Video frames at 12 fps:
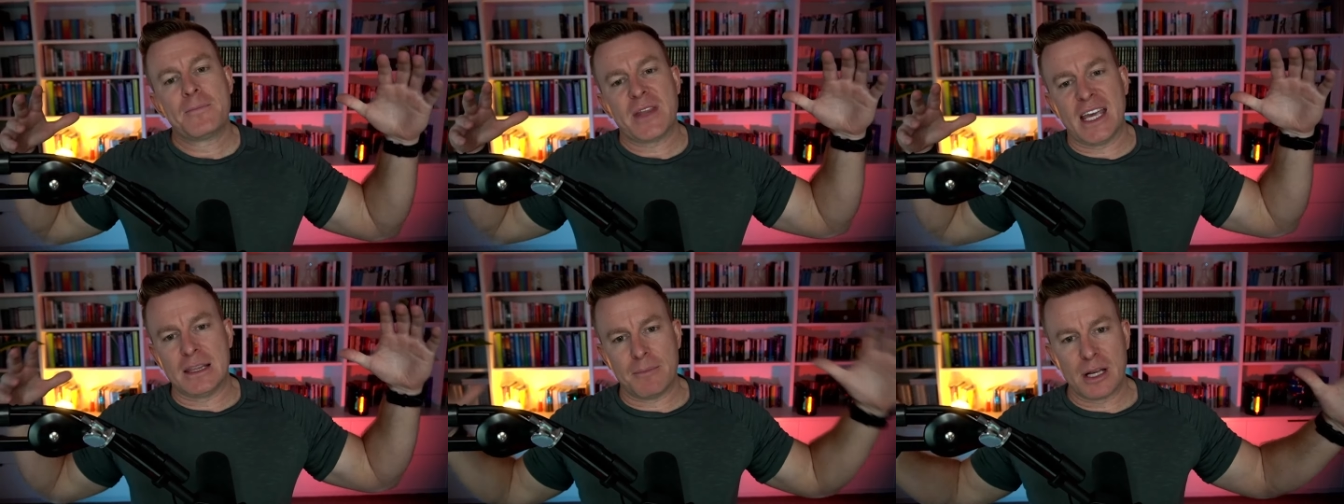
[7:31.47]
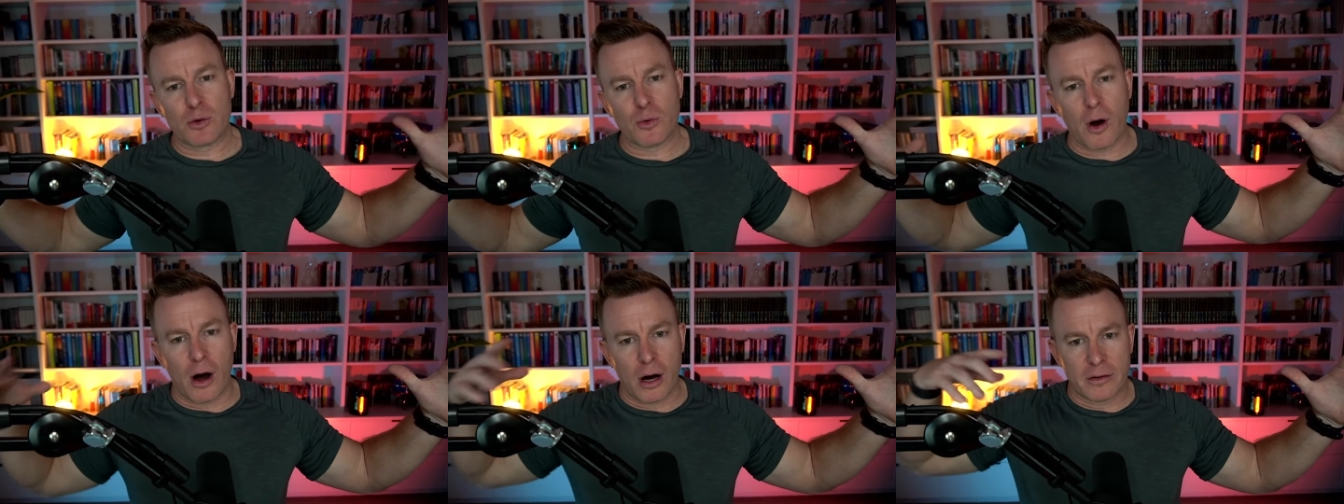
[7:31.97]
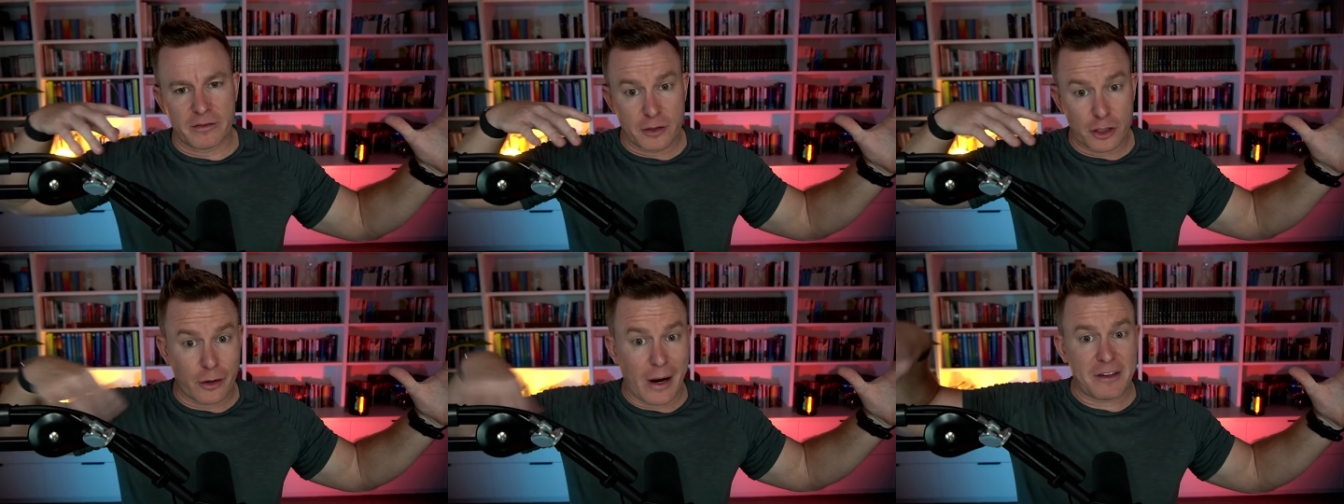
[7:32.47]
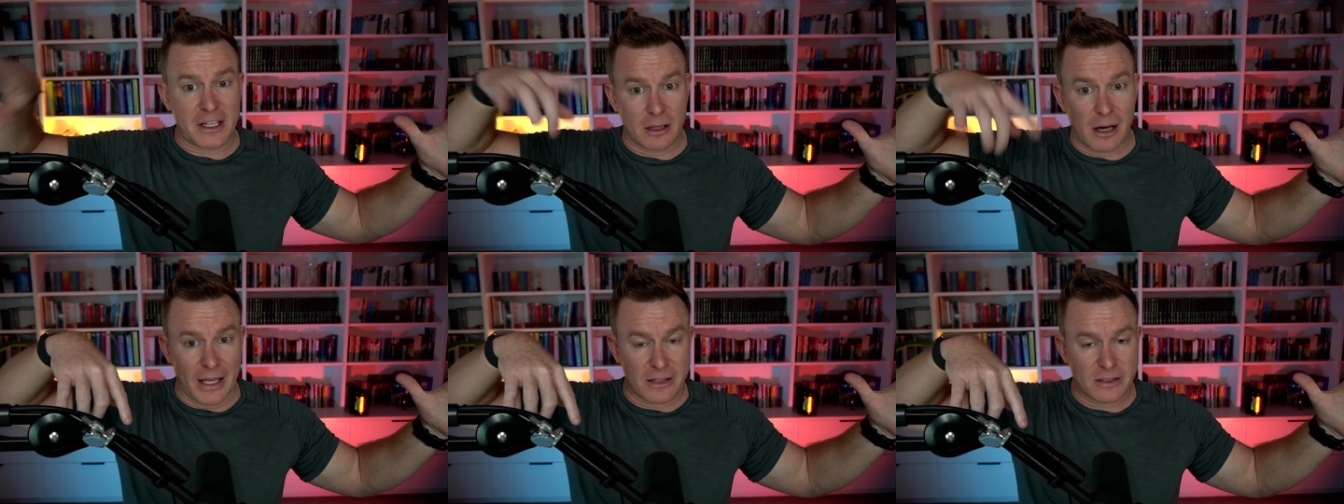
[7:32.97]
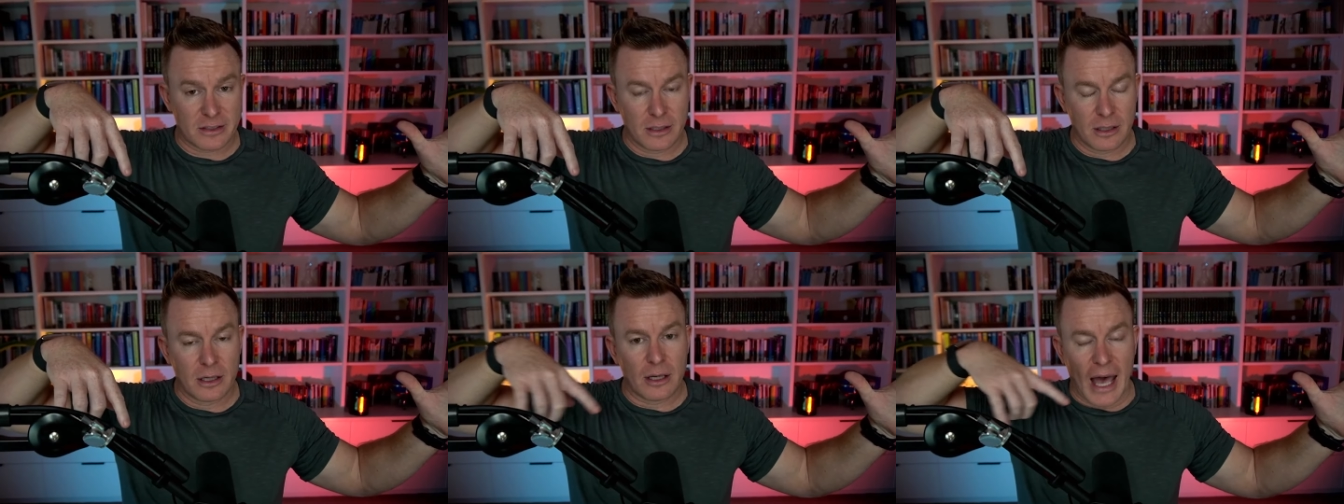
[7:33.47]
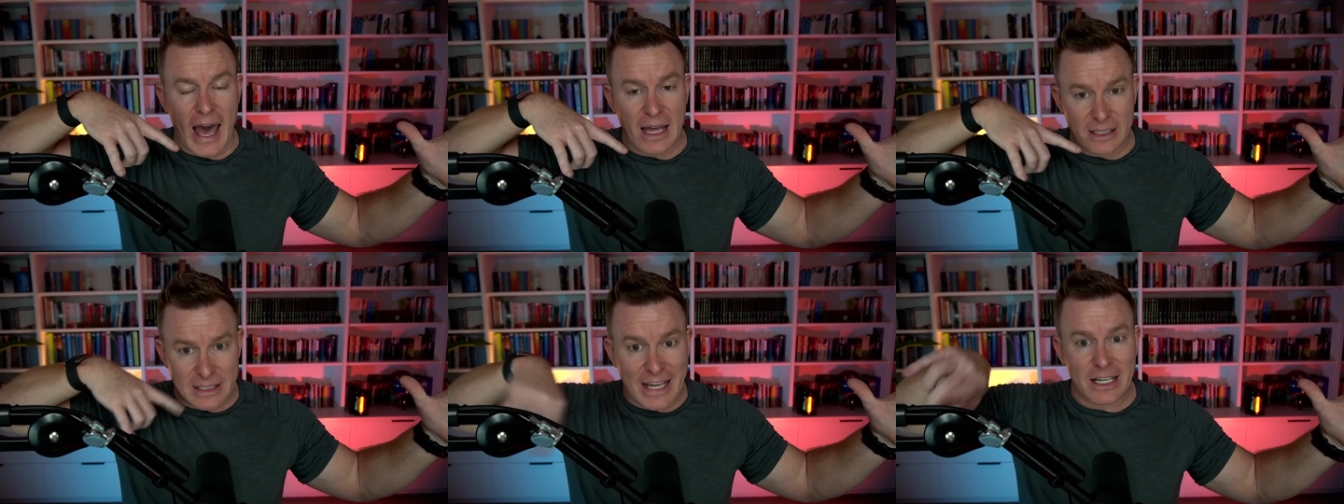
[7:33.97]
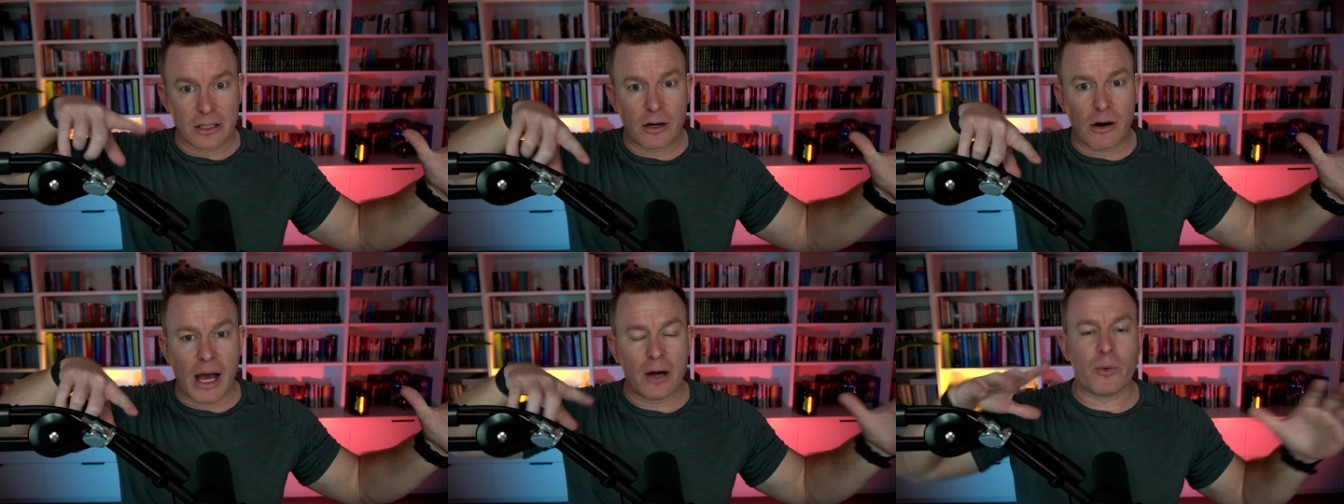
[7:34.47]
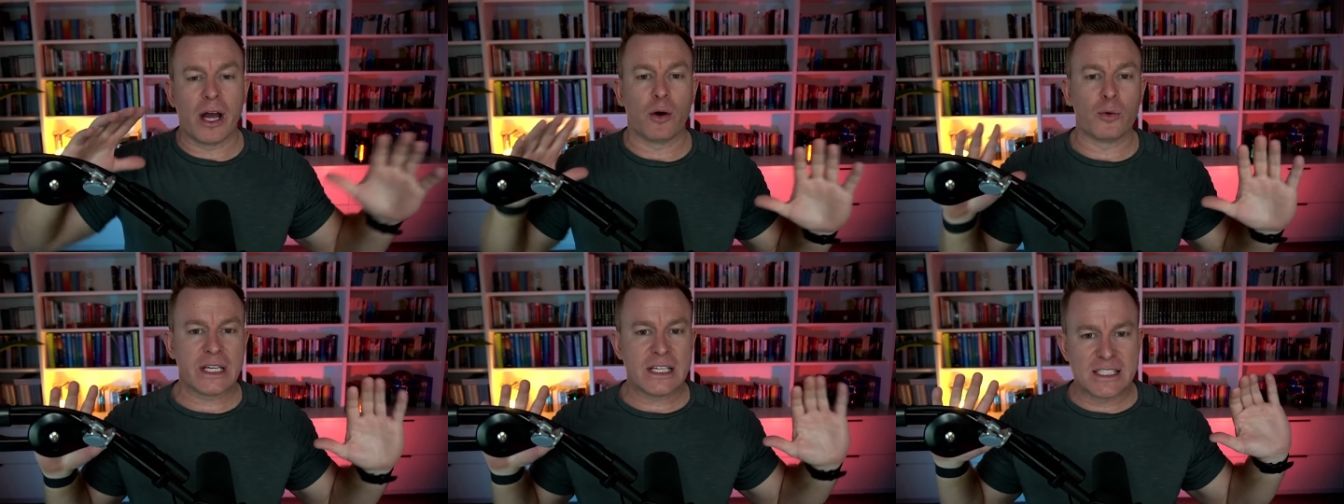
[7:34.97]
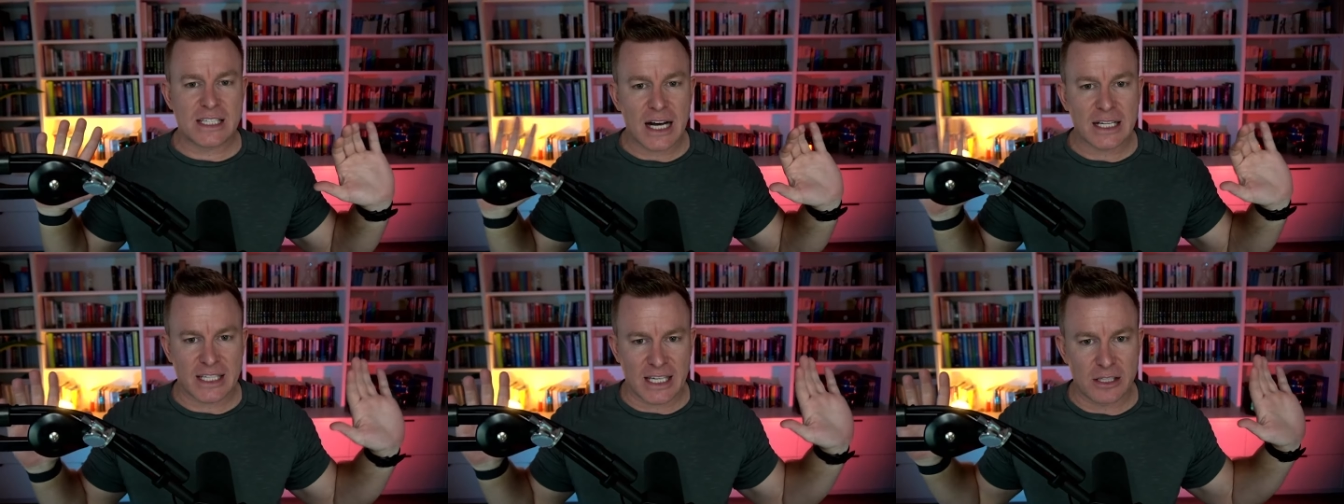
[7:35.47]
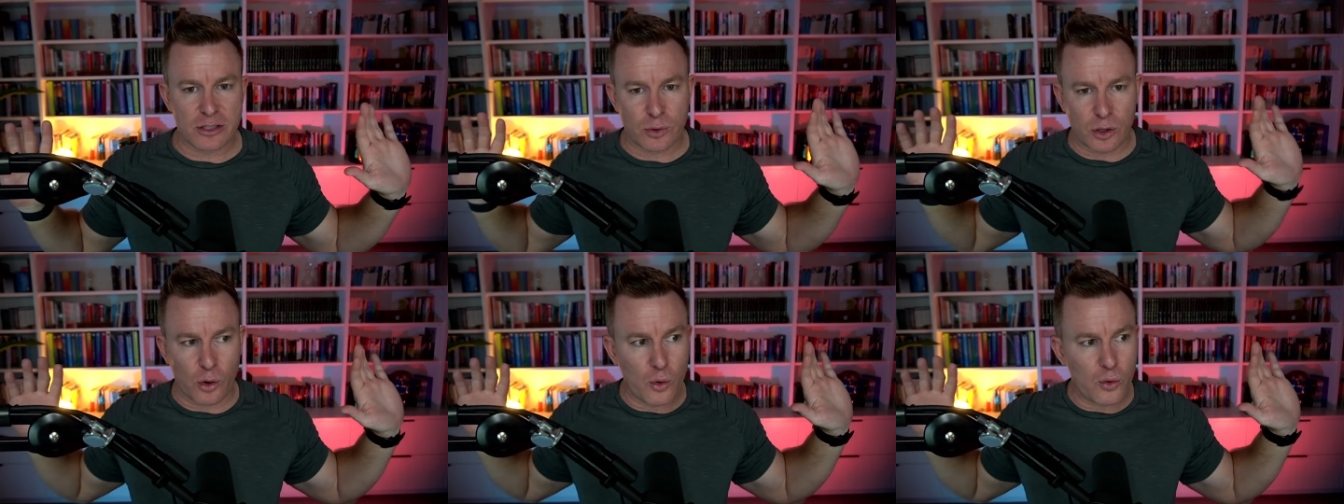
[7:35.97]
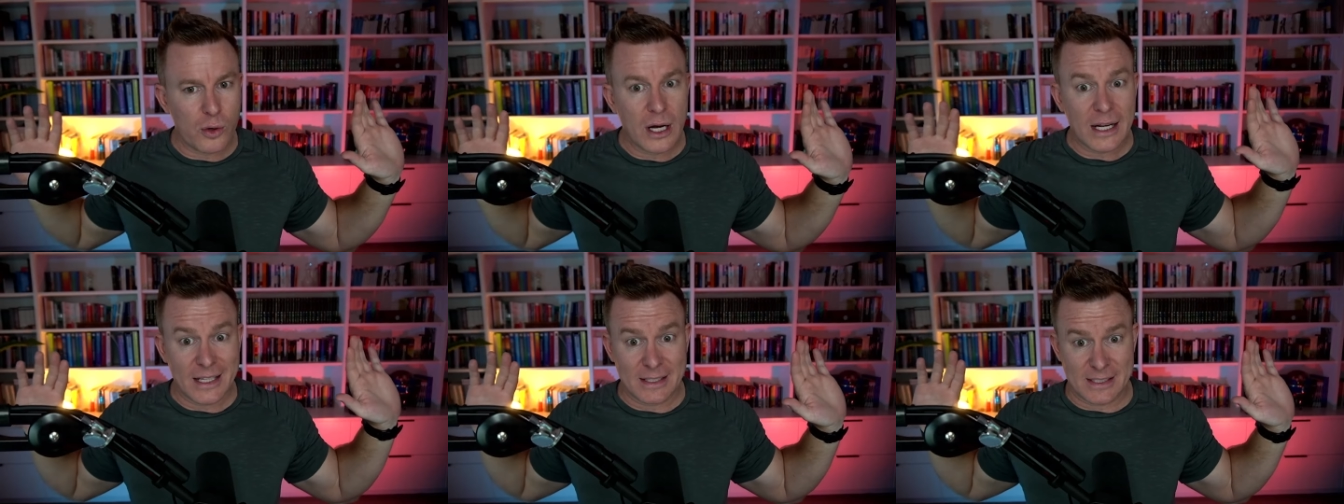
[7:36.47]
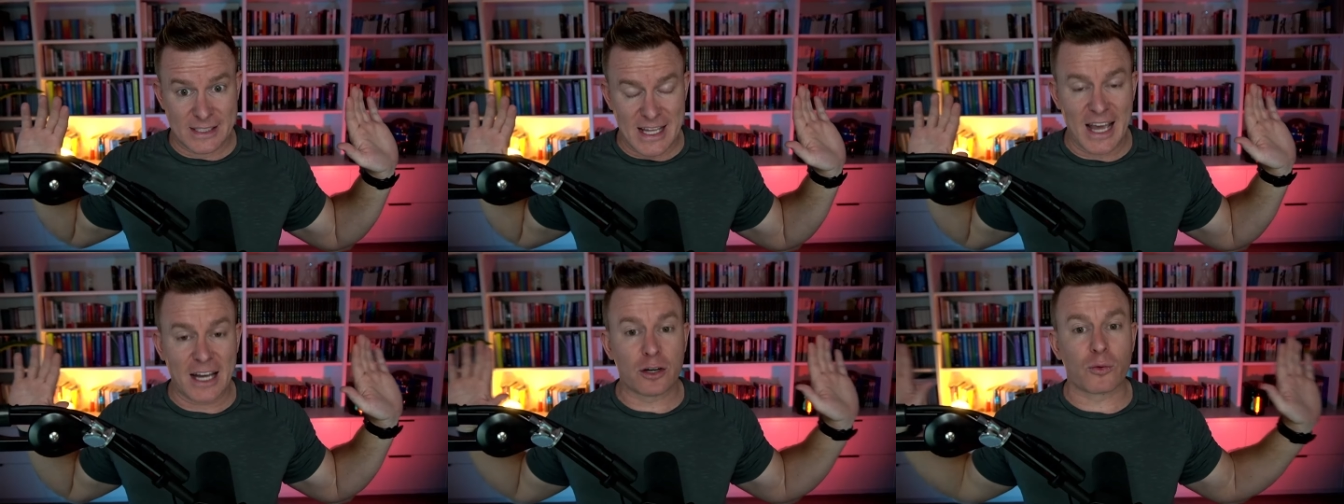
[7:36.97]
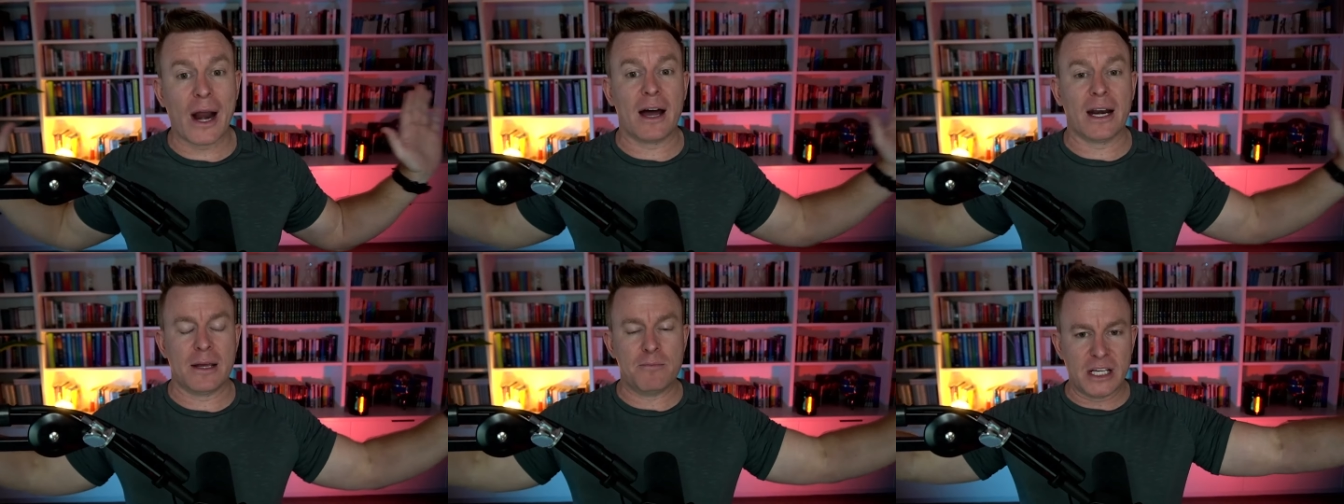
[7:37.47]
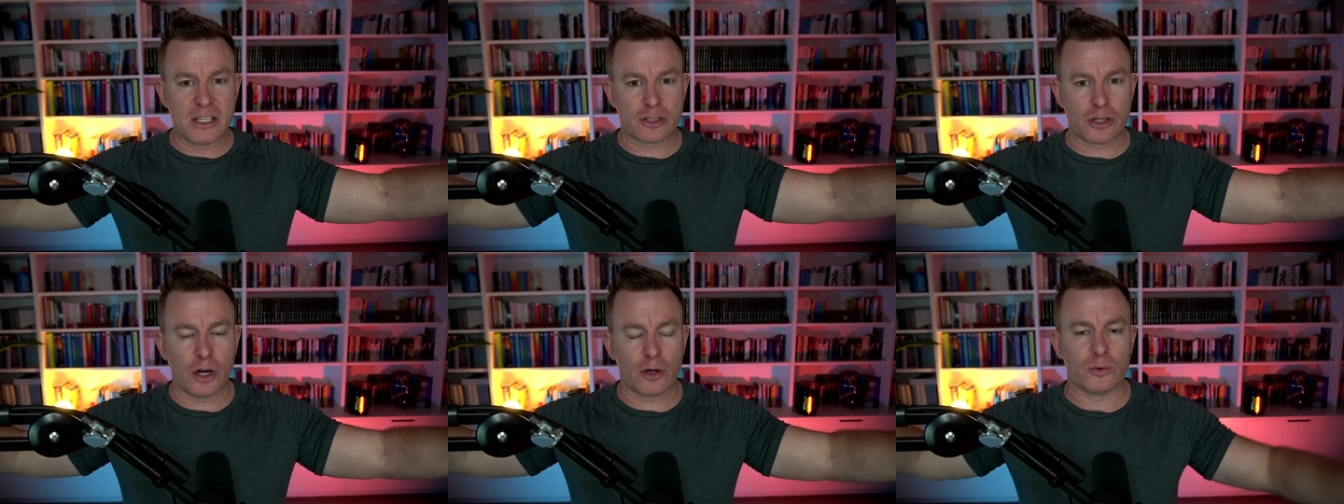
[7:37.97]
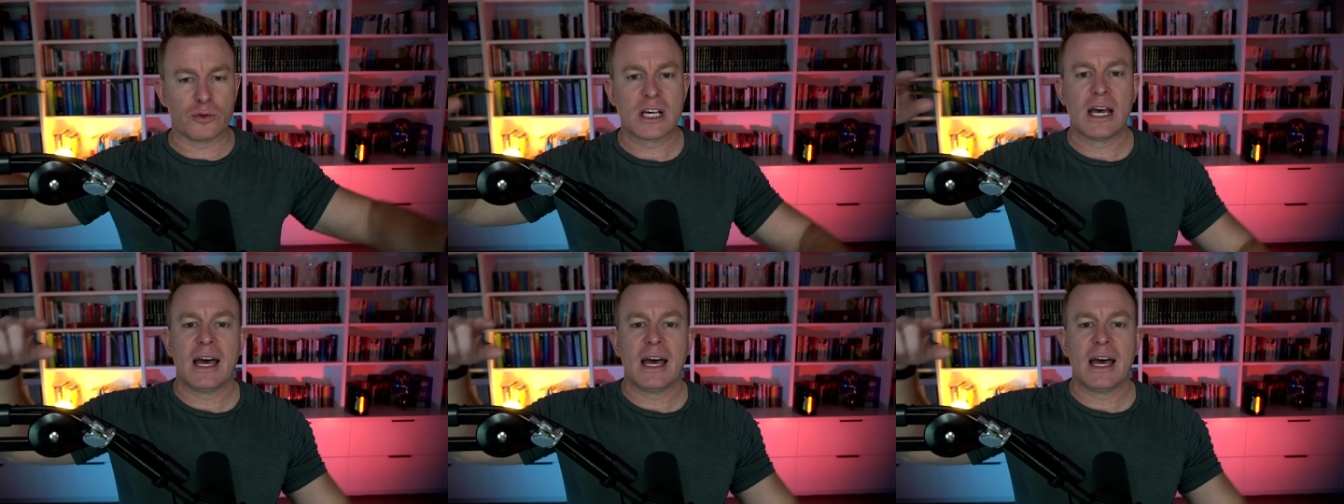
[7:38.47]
in the middle of traffic lights at late at night, where all these young kids would all stand around in big circles,